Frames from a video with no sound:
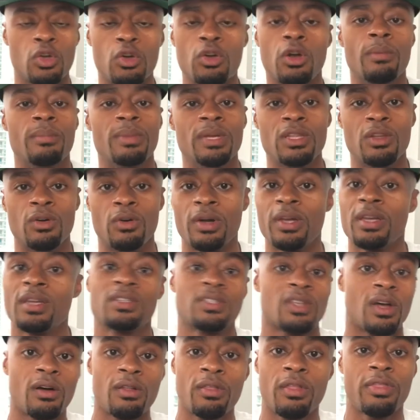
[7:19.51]
going to be doing. Here's
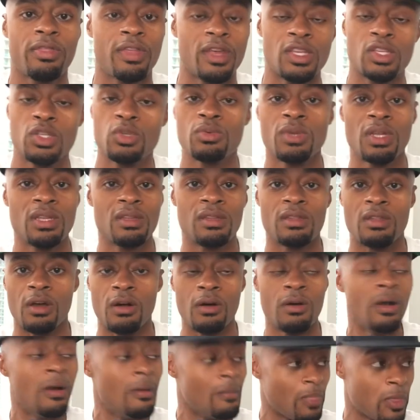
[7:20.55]
all the things you need to
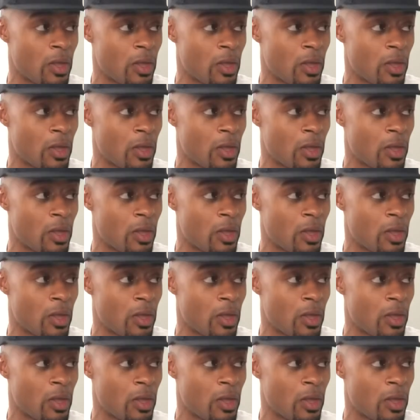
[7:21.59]
know.